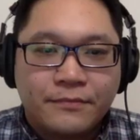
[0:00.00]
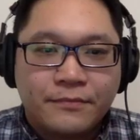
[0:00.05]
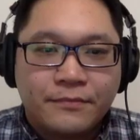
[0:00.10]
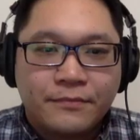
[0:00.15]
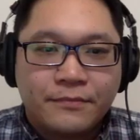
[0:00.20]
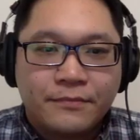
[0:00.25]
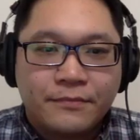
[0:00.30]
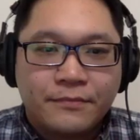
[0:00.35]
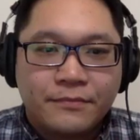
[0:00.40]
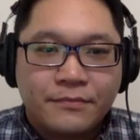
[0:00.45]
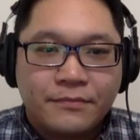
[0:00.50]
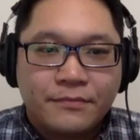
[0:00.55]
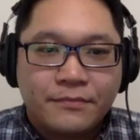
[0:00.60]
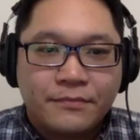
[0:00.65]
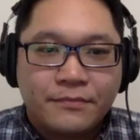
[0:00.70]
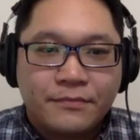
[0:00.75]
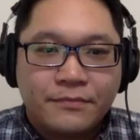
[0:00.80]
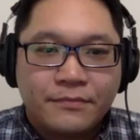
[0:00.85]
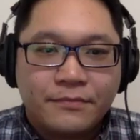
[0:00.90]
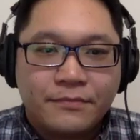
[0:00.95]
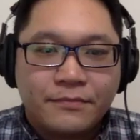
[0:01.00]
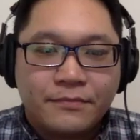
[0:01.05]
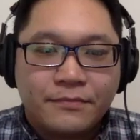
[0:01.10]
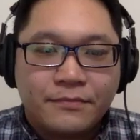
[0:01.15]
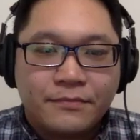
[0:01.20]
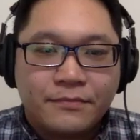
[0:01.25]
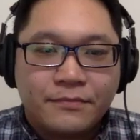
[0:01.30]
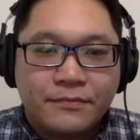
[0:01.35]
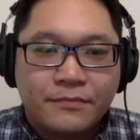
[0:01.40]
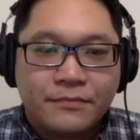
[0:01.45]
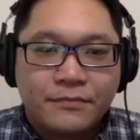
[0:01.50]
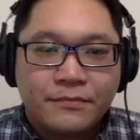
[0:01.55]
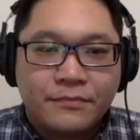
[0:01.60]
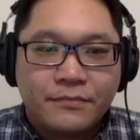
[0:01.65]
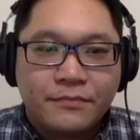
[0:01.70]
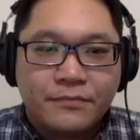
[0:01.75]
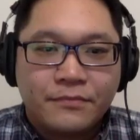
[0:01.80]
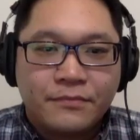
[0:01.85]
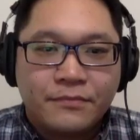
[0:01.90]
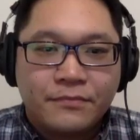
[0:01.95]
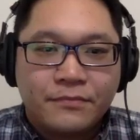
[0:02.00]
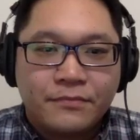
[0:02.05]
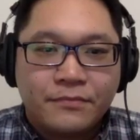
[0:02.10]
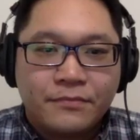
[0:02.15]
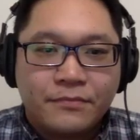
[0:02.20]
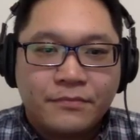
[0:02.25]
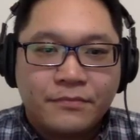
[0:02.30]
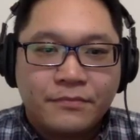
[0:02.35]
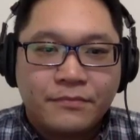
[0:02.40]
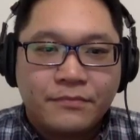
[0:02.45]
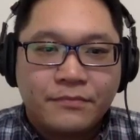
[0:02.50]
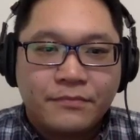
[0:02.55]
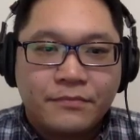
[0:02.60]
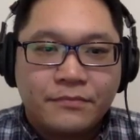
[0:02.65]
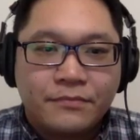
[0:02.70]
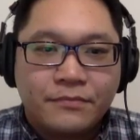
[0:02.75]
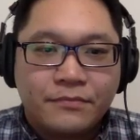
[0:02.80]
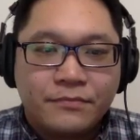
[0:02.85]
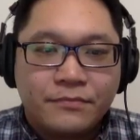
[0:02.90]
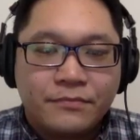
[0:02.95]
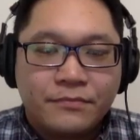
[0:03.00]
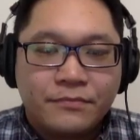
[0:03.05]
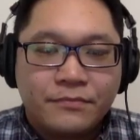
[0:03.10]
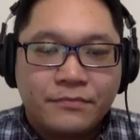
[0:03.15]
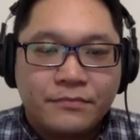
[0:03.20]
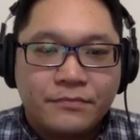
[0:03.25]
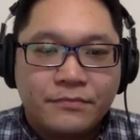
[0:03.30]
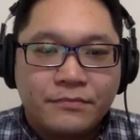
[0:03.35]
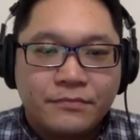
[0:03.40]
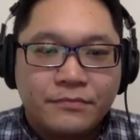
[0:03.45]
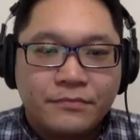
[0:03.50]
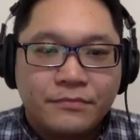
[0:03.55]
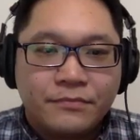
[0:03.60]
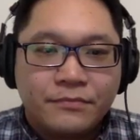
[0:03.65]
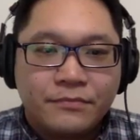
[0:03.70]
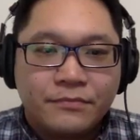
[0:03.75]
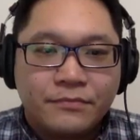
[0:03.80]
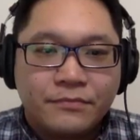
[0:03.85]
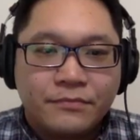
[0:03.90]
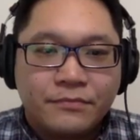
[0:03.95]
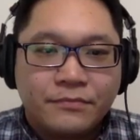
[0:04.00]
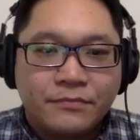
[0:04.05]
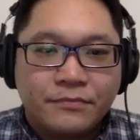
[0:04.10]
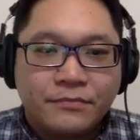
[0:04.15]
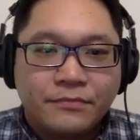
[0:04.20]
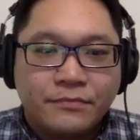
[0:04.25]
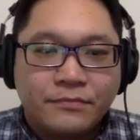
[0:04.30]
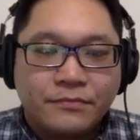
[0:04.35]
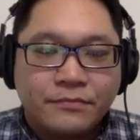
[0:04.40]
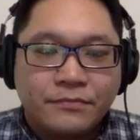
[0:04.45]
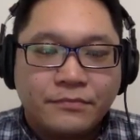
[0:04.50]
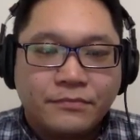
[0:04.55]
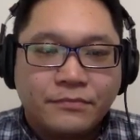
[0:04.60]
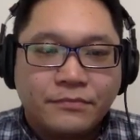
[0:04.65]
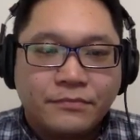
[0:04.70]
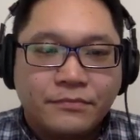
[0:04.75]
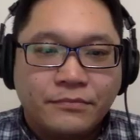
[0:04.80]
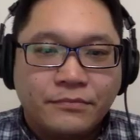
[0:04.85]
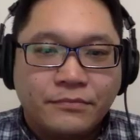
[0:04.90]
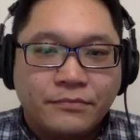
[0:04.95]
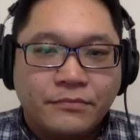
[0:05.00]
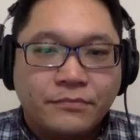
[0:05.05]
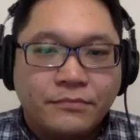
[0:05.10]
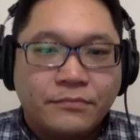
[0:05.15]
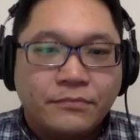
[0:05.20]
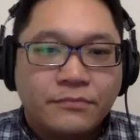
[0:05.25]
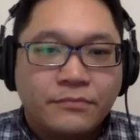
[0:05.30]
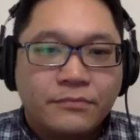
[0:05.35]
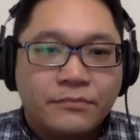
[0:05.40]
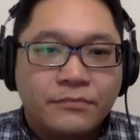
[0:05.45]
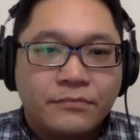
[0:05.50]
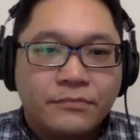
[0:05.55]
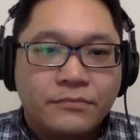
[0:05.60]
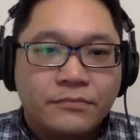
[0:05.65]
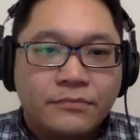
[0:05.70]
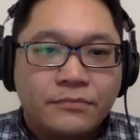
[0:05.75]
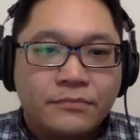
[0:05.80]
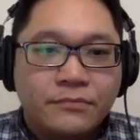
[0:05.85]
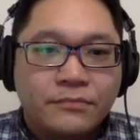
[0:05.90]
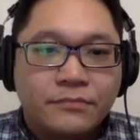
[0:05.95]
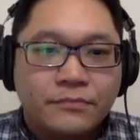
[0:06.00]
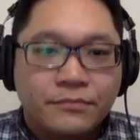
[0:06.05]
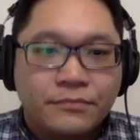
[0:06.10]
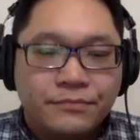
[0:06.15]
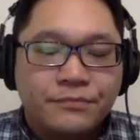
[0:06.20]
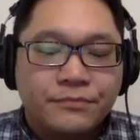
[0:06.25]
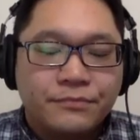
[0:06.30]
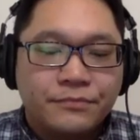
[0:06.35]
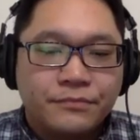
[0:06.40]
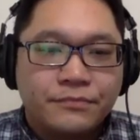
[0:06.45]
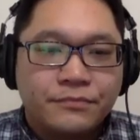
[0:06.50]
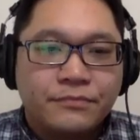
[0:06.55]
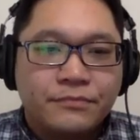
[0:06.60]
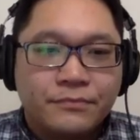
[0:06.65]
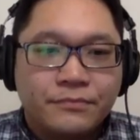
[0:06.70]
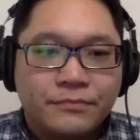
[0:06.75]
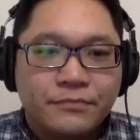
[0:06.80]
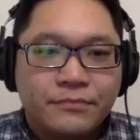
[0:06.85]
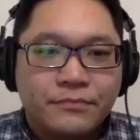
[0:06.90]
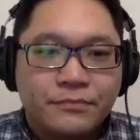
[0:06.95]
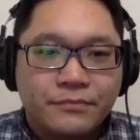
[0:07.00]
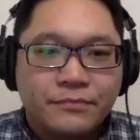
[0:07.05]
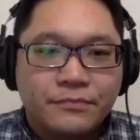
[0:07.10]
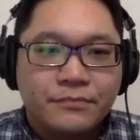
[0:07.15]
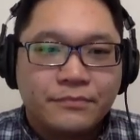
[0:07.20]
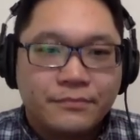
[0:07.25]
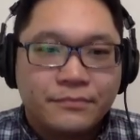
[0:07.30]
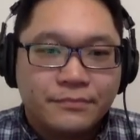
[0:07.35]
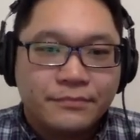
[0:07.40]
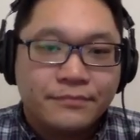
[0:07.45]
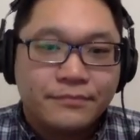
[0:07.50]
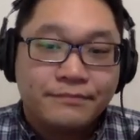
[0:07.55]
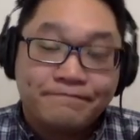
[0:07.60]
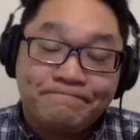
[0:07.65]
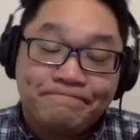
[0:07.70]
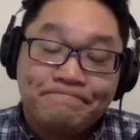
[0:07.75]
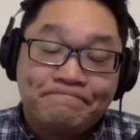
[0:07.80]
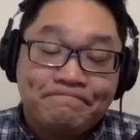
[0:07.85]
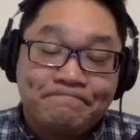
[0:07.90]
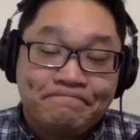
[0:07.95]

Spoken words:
[no speech]